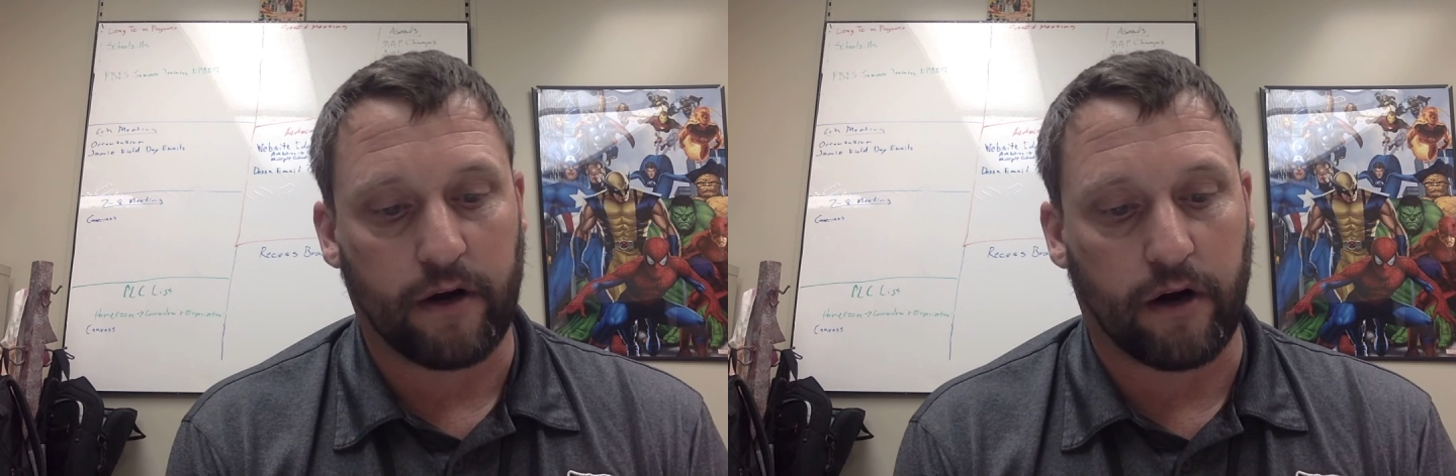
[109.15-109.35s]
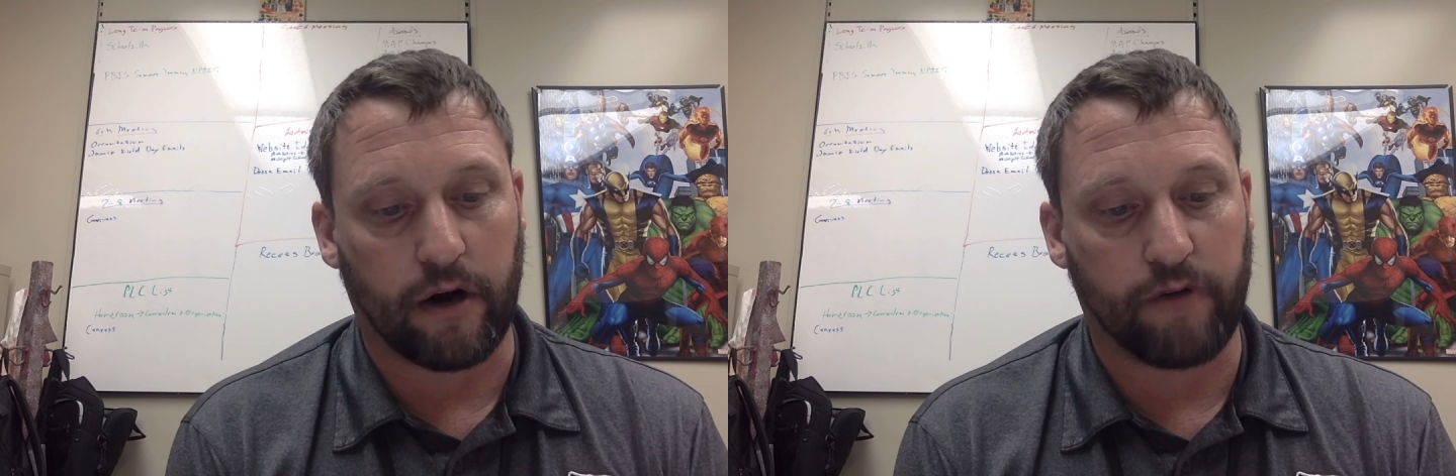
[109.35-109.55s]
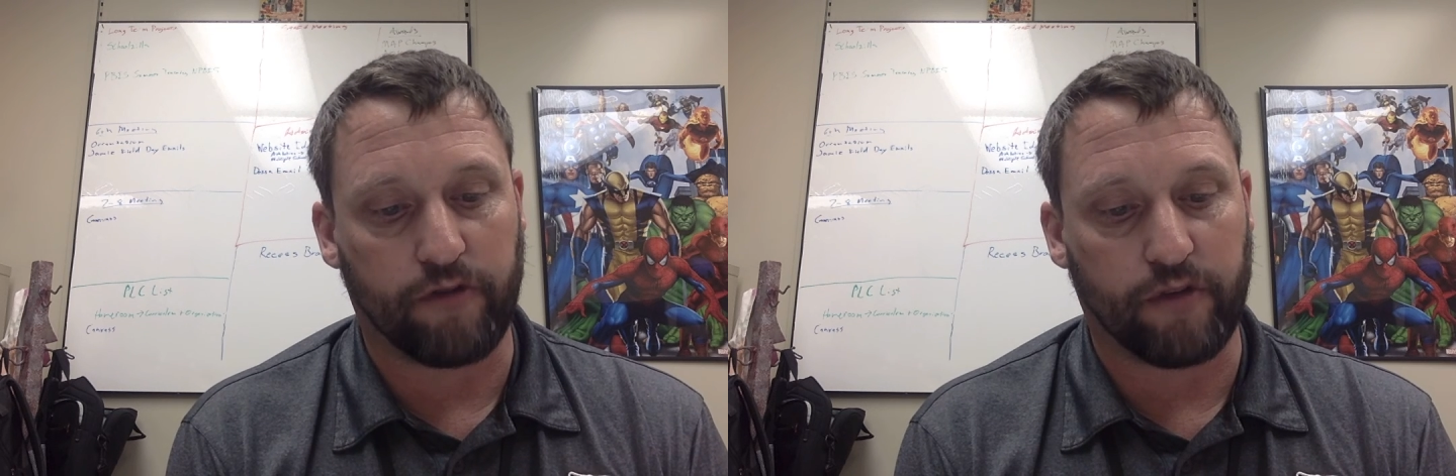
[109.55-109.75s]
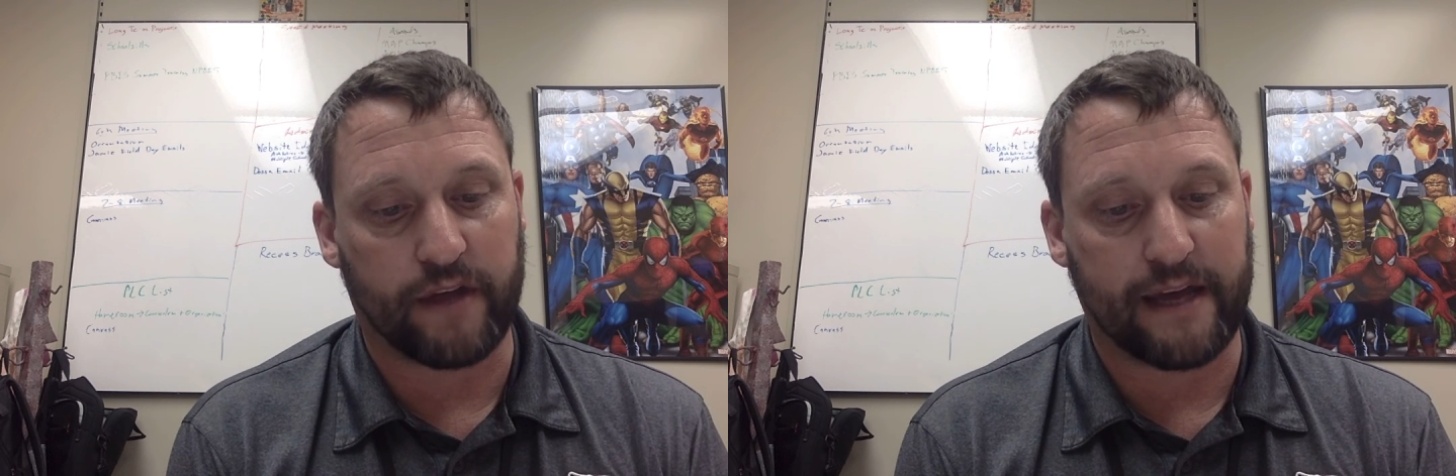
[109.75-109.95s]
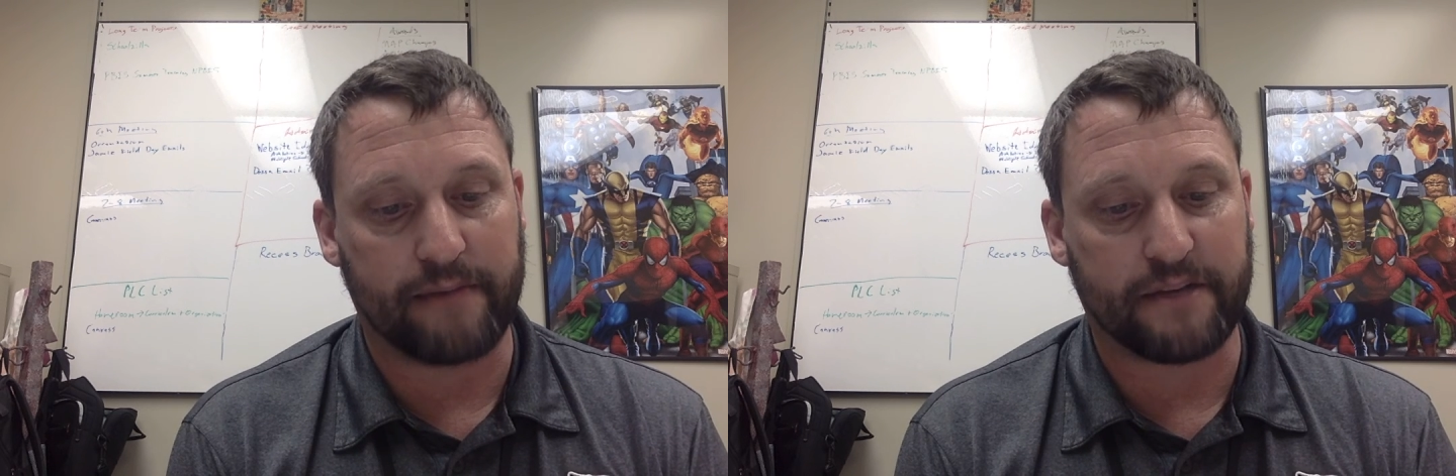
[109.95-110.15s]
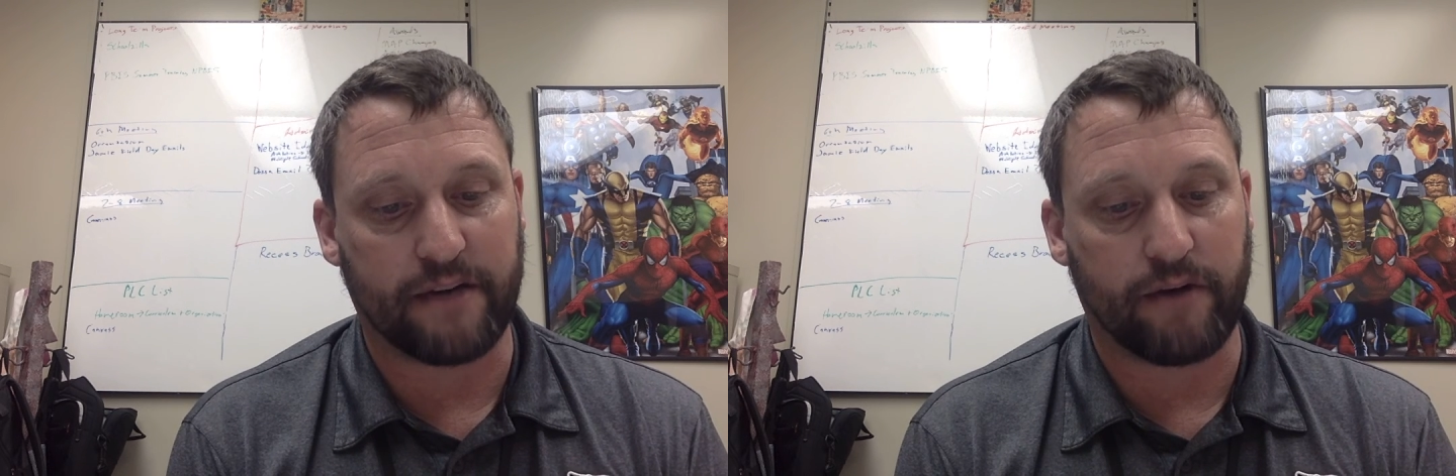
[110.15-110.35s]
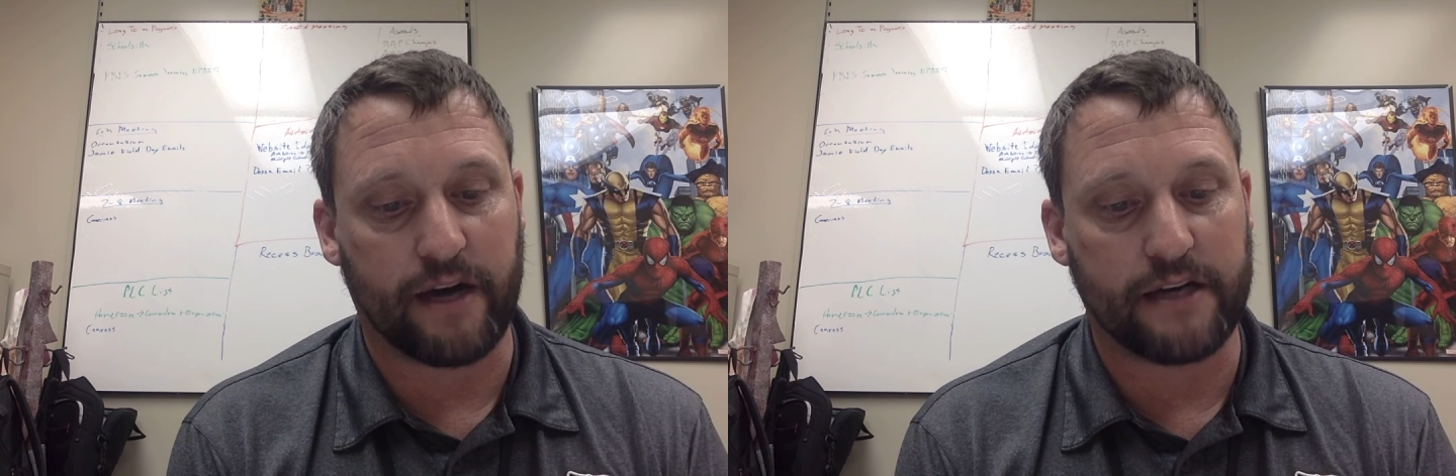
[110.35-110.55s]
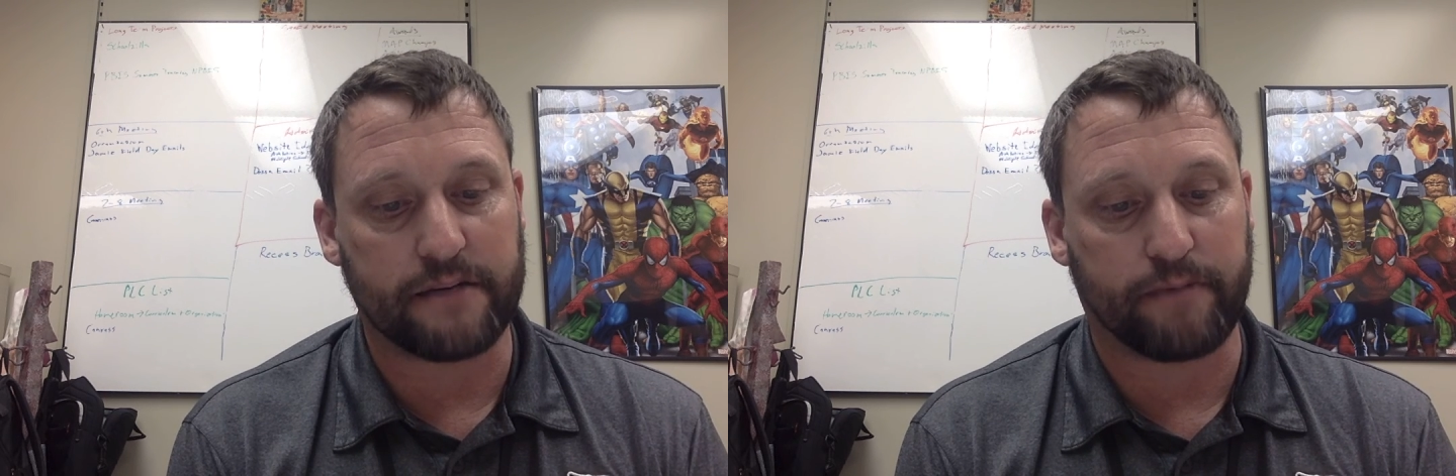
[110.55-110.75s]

are for the camp to get ready to